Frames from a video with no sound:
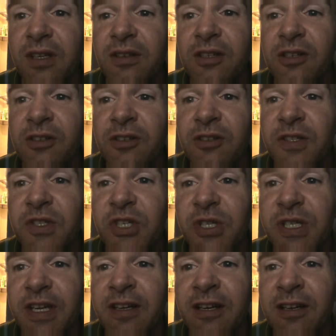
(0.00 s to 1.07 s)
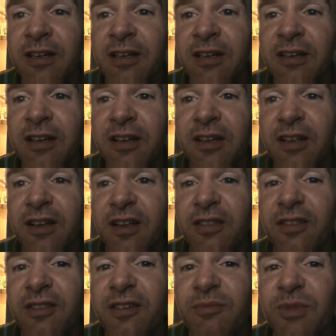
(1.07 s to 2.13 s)
I don't know, that's just, the
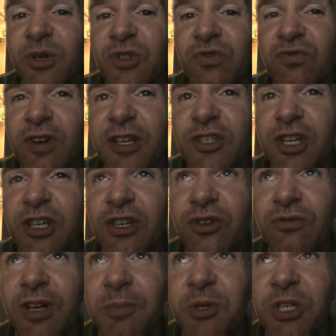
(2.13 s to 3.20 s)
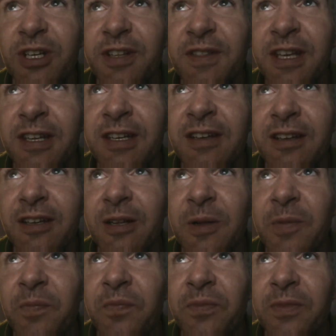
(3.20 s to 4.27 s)
most wretched corruption. And then,
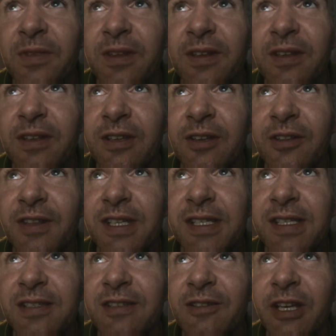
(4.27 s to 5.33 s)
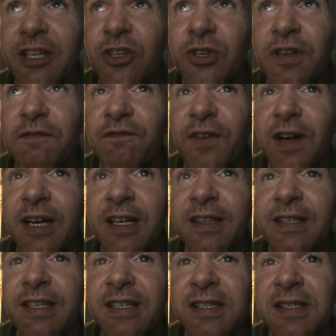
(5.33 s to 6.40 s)
you know, this, like, you can
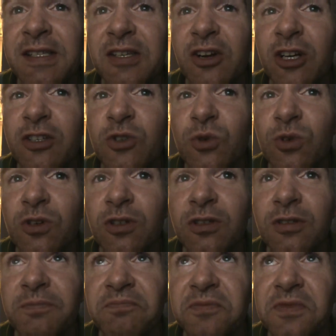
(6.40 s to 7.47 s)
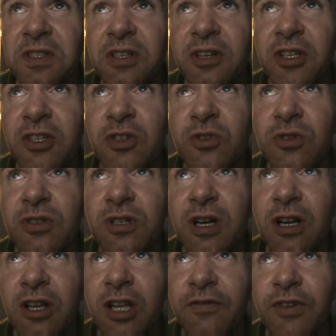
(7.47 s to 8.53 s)
find these on Google. You know, you do
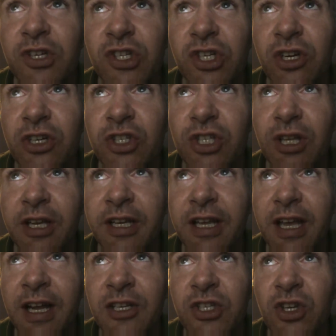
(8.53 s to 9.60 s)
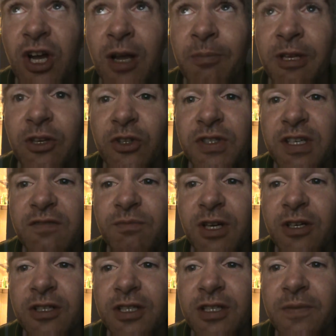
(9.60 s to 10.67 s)
a clever search, like, ex-cop guilty of
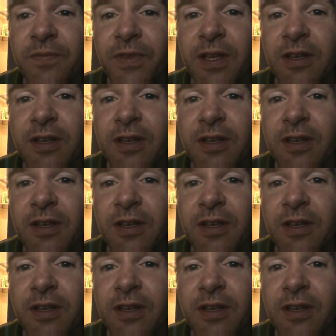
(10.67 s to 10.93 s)
murder.